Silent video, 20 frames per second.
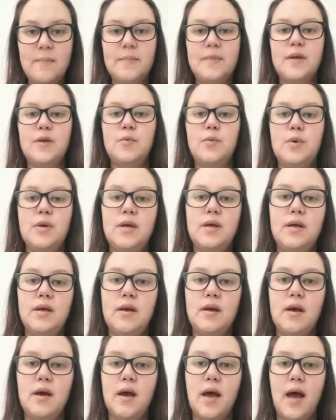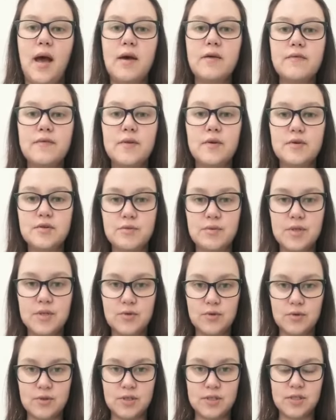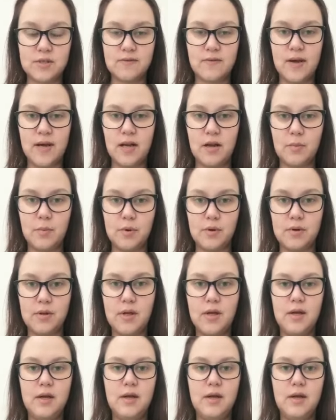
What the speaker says: that we have those resources available.